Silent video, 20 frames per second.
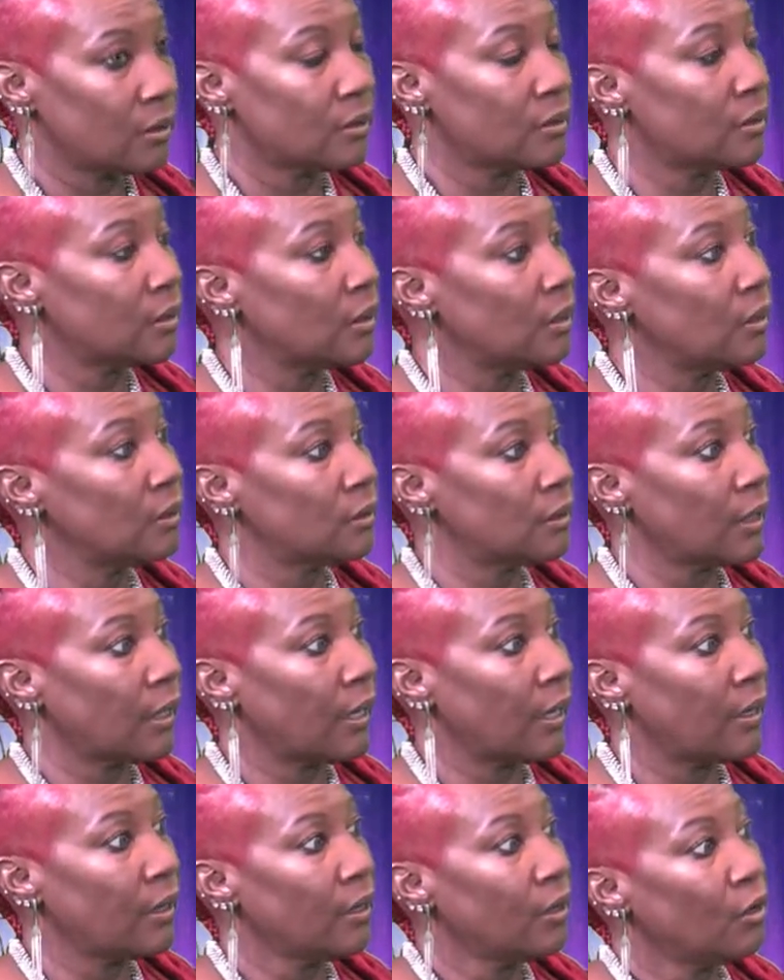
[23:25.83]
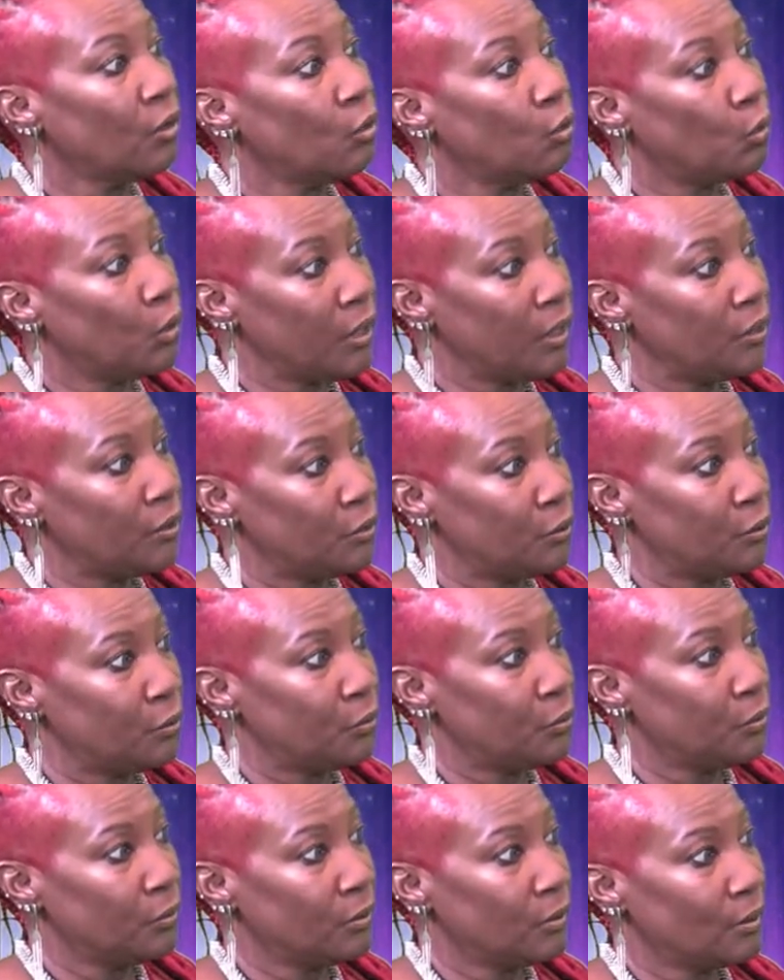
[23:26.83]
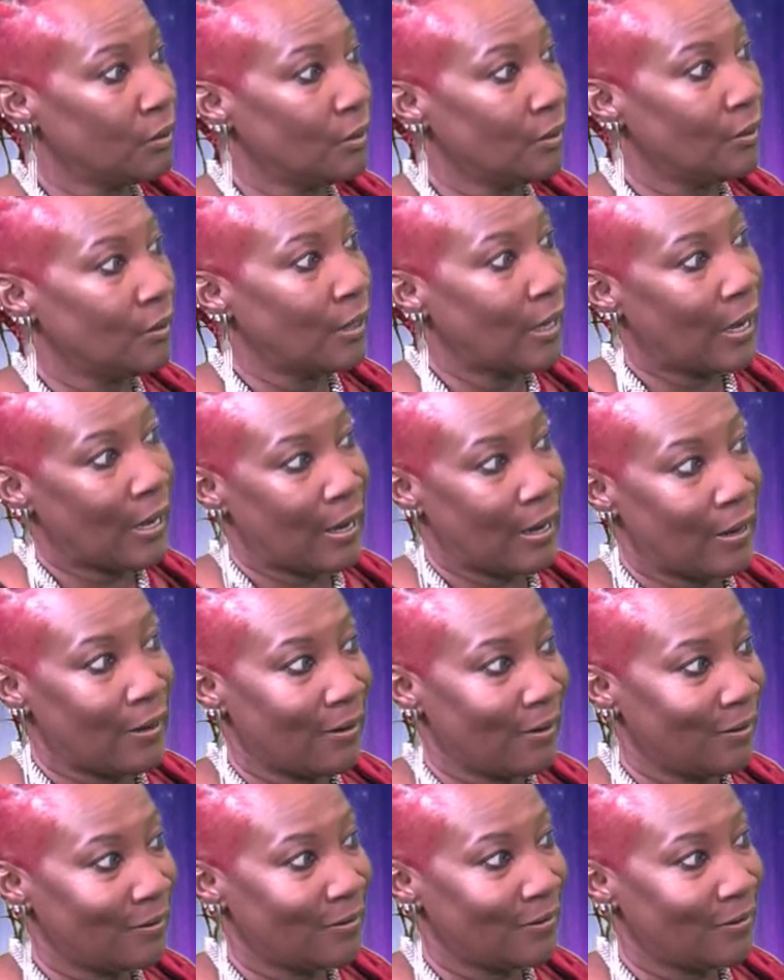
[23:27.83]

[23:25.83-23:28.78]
It's things that we do that